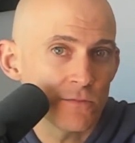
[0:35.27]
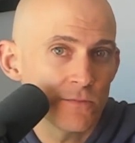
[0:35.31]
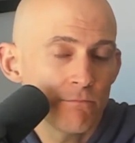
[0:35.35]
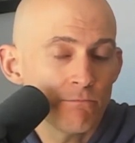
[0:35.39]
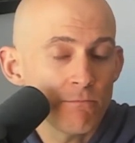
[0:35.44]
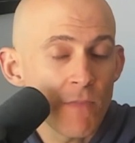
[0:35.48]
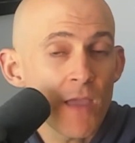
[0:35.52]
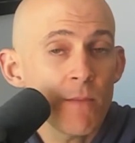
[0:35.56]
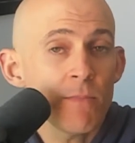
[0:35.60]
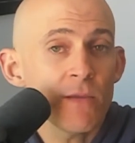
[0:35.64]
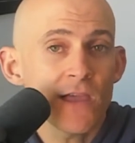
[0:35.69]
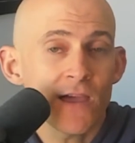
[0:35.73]

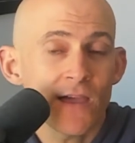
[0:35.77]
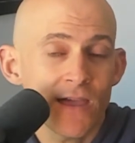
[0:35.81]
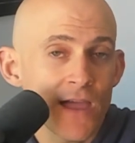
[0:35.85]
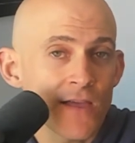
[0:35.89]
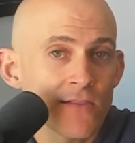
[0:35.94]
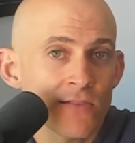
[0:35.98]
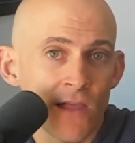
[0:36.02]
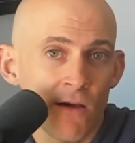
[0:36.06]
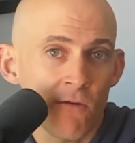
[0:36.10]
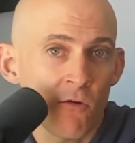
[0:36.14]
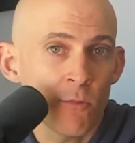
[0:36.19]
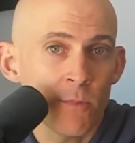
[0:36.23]
Maybe,
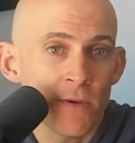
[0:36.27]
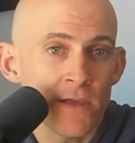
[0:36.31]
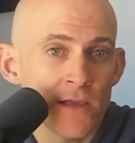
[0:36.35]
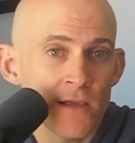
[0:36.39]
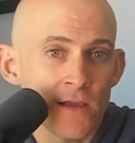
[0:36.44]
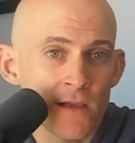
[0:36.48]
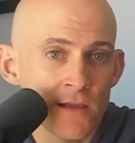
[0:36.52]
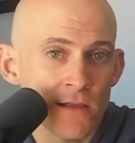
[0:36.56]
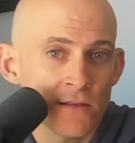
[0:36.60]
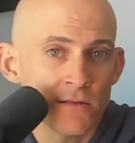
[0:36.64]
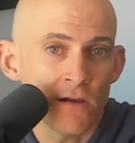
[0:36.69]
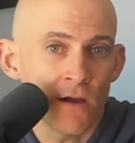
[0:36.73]
again, that will
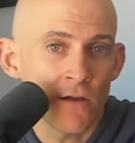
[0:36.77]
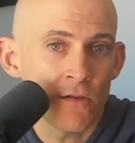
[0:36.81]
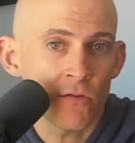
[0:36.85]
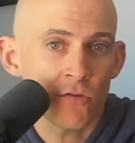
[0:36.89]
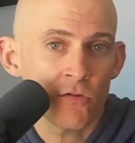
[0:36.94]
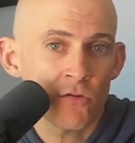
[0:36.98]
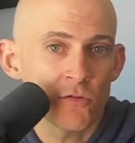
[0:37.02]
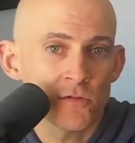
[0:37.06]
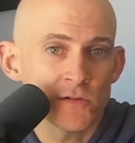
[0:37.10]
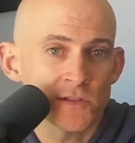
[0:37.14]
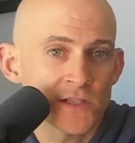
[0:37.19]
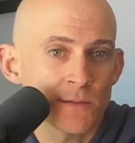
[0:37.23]
be done
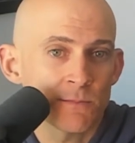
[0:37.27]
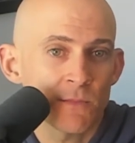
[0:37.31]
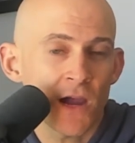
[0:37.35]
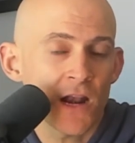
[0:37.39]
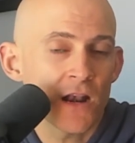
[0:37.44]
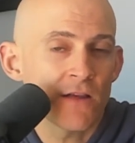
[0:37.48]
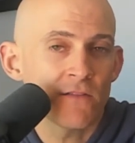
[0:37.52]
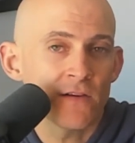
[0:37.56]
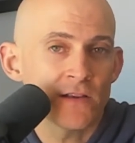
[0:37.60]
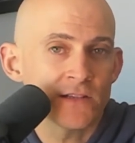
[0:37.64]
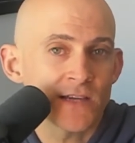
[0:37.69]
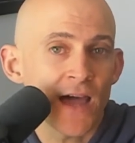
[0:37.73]
through some kind
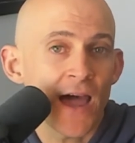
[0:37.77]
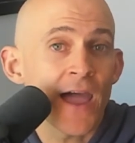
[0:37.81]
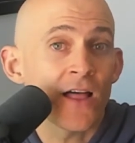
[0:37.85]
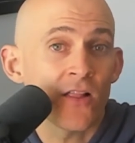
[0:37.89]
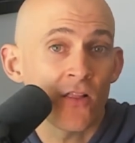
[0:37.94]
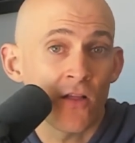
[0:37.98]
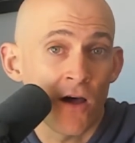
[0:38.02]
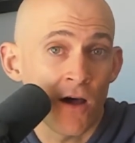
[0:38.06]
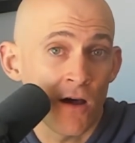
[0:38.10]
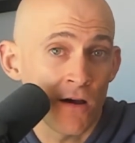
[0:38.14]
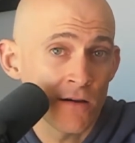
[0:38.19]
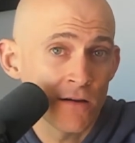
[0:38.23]
of a
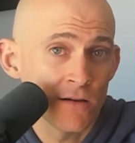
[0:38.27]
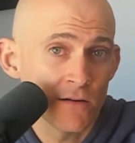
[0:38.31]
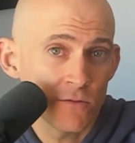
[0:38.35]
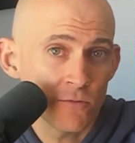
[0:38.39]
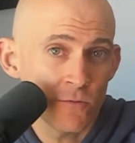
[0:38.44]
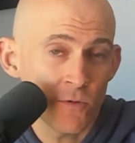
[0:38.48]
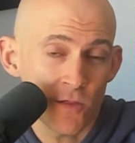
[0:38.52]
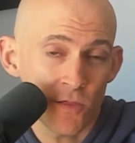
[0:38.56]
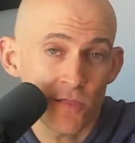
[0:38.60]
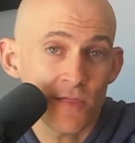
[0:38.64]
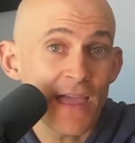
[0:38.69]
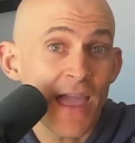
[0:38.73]
dialogue
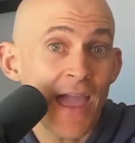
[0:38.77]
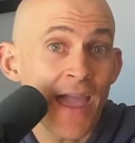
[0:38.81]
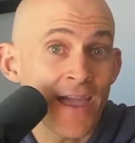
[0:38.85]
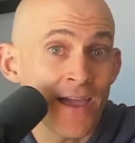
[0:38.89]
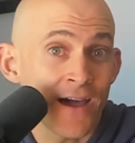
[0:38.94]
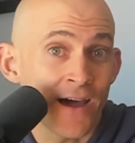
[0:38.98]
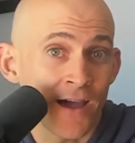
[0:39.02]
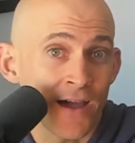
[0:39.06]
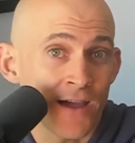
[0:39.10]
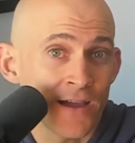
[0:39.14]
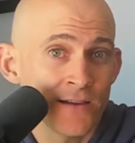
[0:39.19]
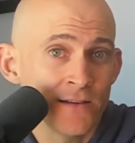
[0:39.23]
with the A
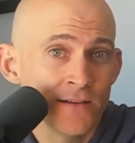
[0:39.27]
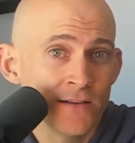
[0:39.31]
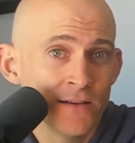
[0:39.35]
I